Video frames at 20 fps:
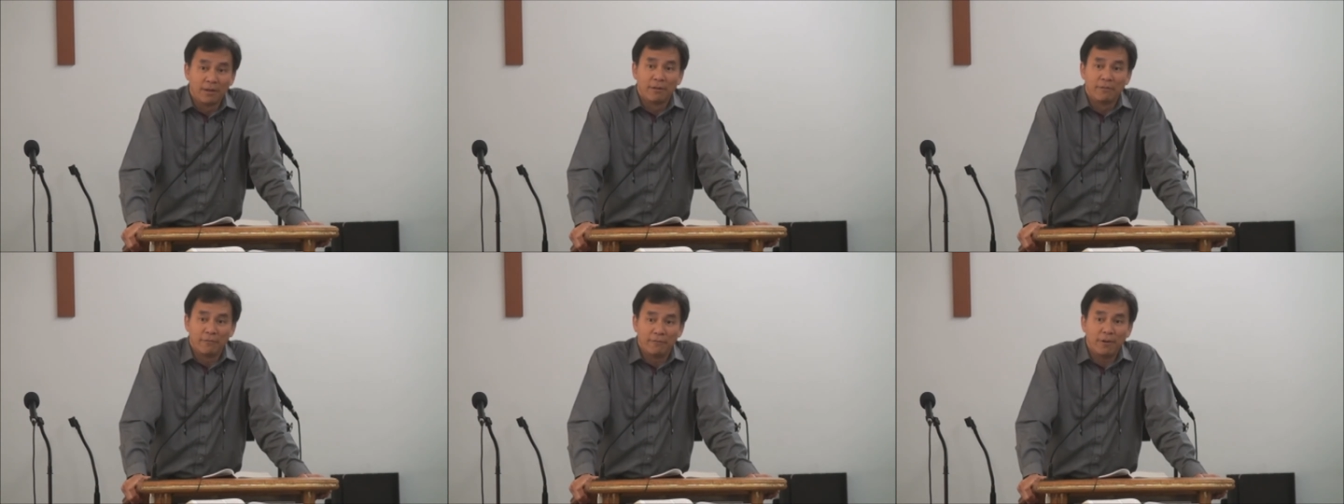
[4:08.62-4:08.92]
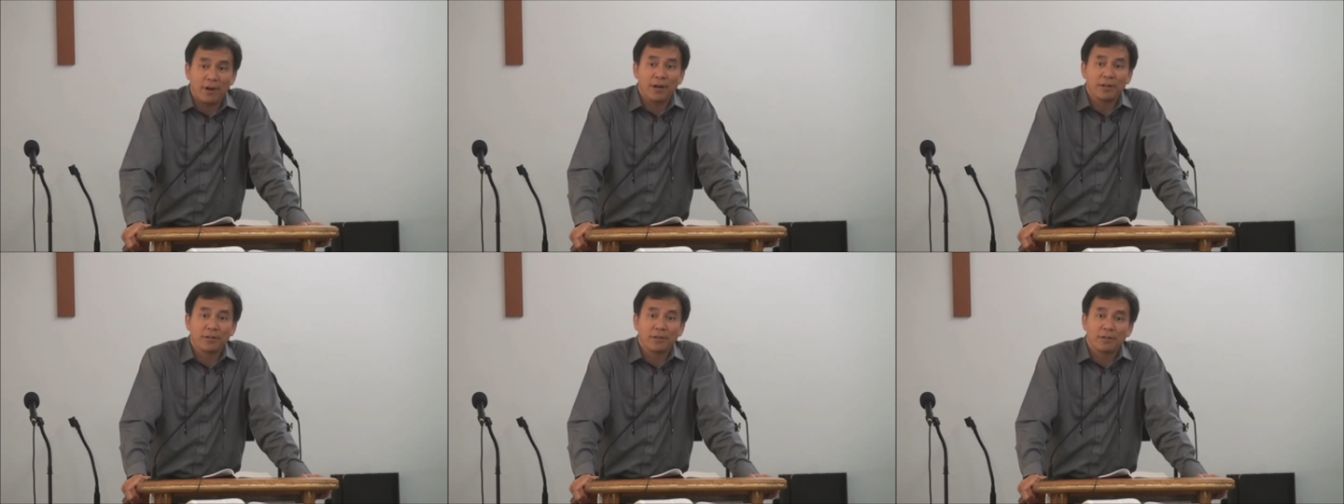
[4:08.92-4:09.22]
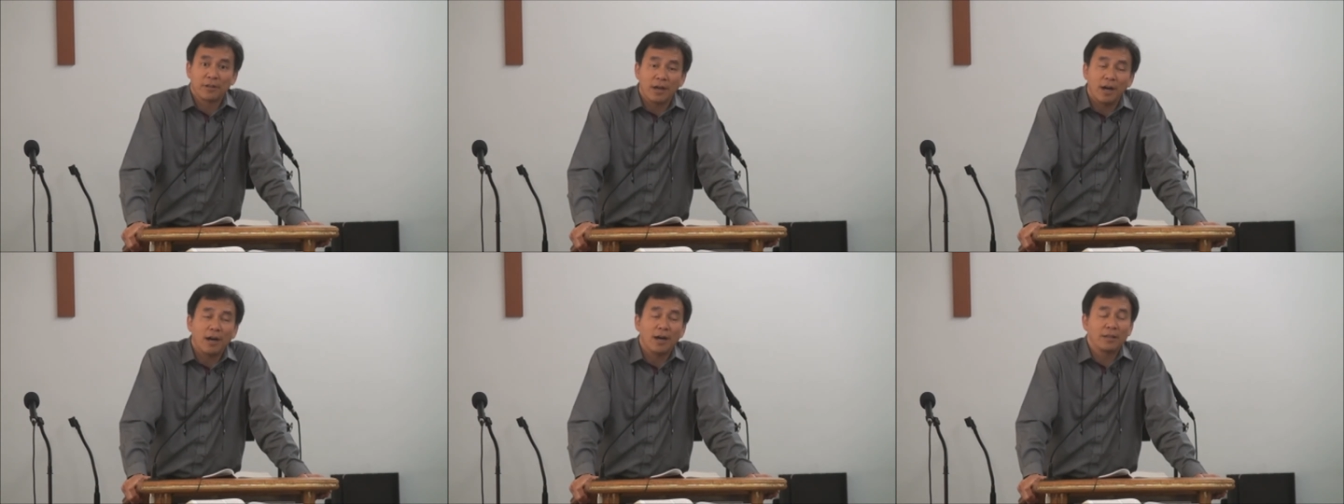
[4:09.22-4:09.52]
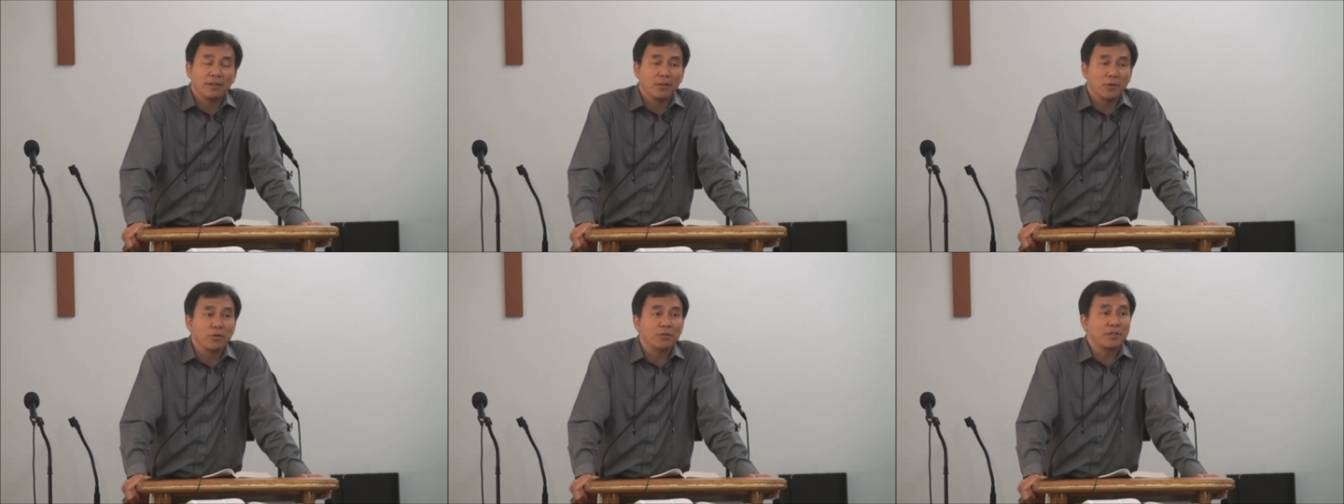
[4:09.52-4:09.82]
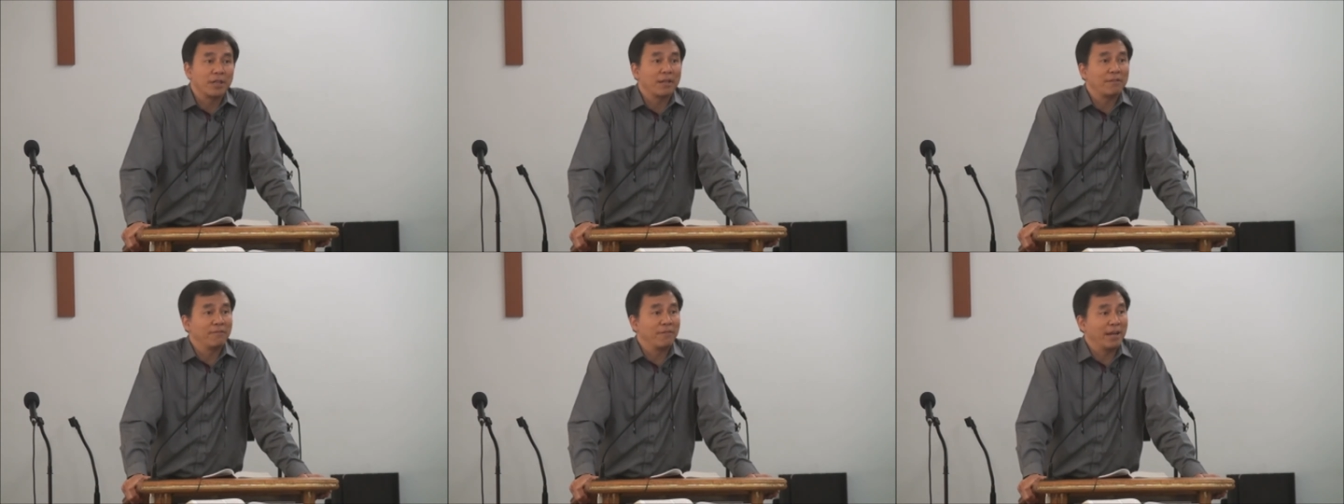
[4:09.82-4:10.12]
Father God
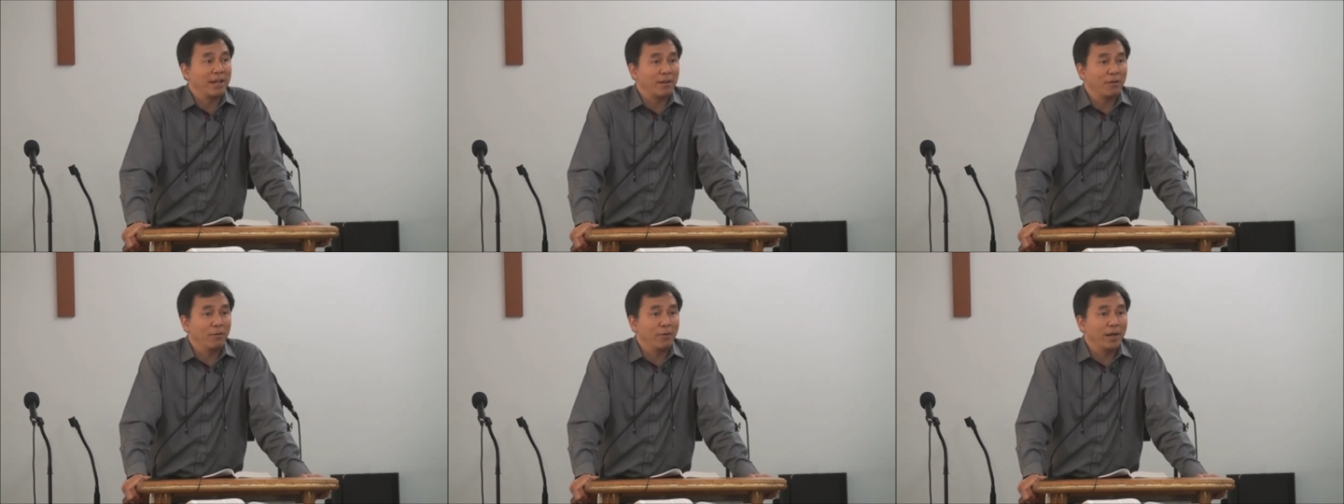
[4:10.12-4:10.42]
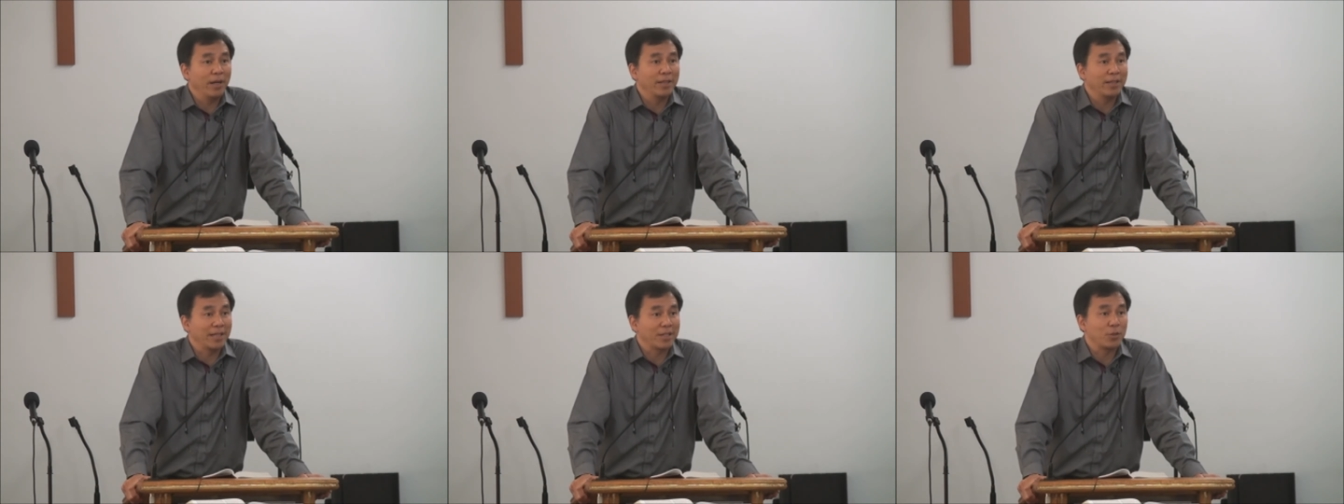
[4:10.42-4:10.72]
knows that very well.